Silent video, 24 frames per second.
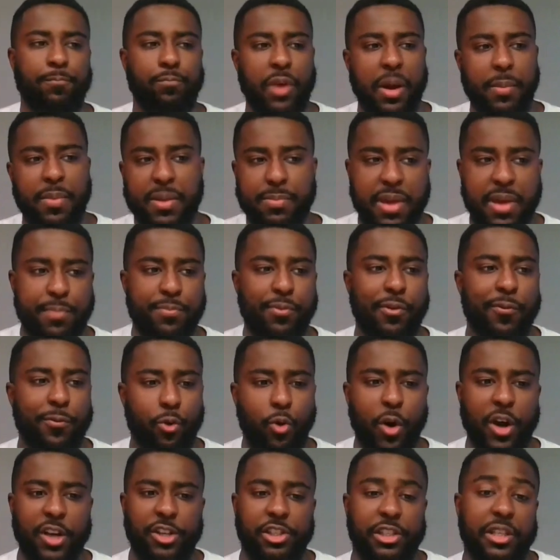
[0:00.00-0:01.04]
I mean, people have
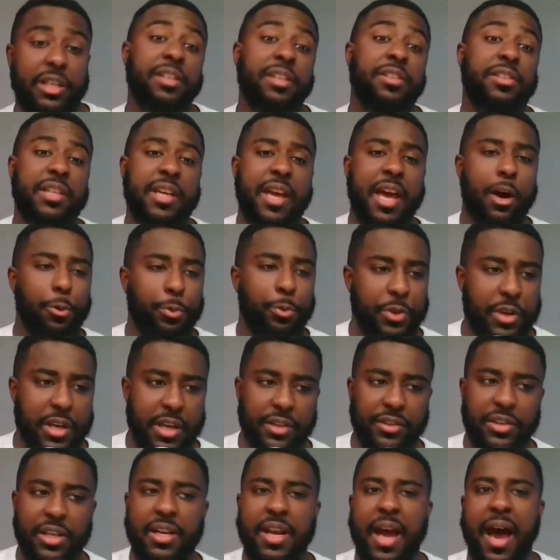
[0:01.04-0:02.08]
questioned, is he healthy?
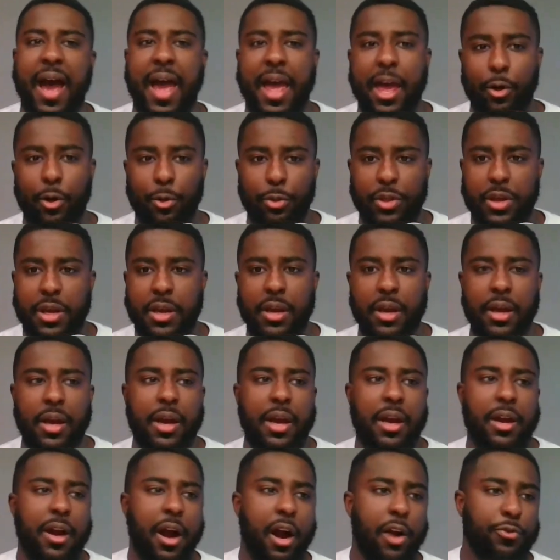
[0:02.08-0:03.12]
Is he not healthy?
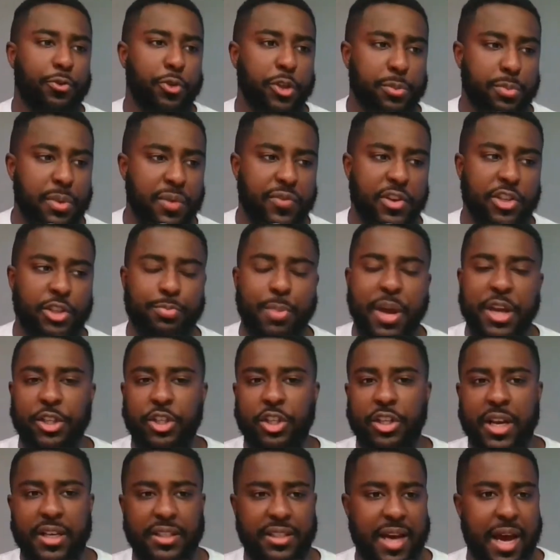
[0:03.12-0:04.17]
Arthur Smith has
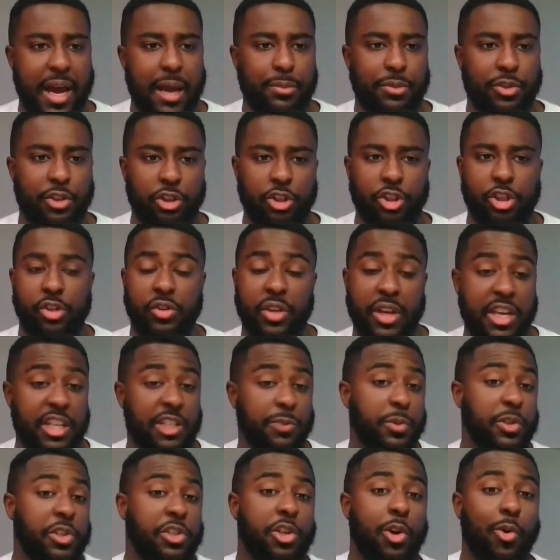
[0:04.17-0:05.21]
mentioned at times this year that
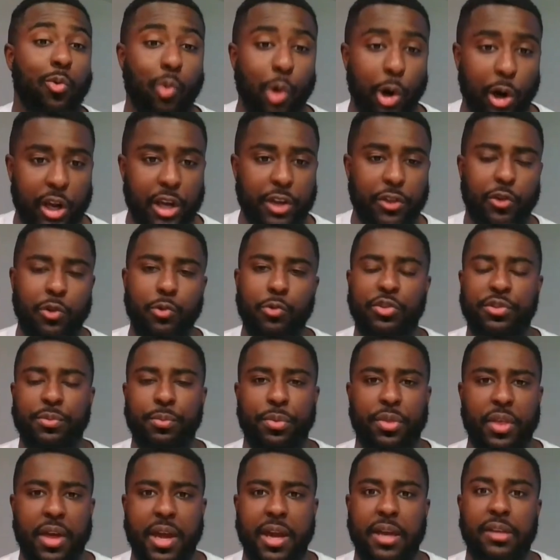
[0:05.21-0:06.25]
he's been still working through
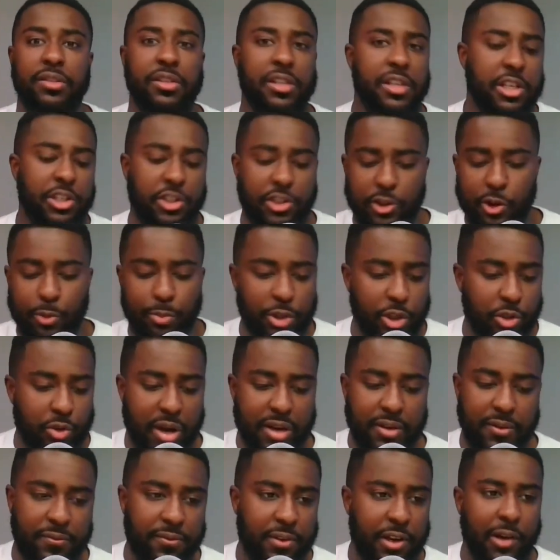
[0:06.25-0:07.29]
some things and he's still been
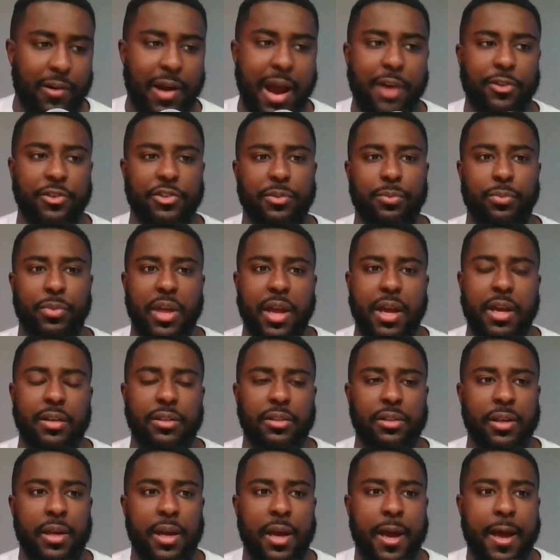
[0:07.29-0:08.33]
trying to figure out some
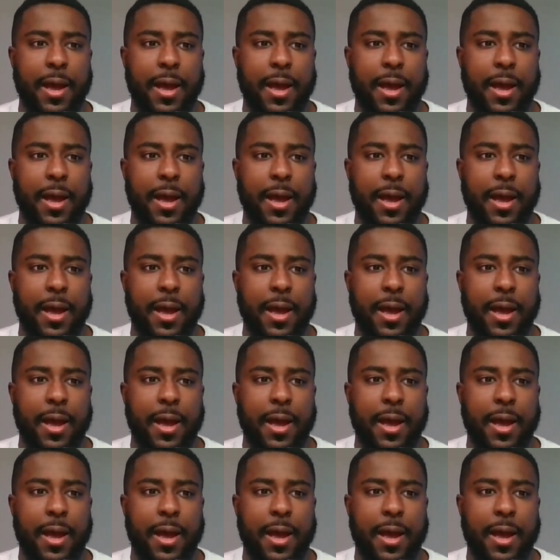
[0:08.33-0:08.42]
things.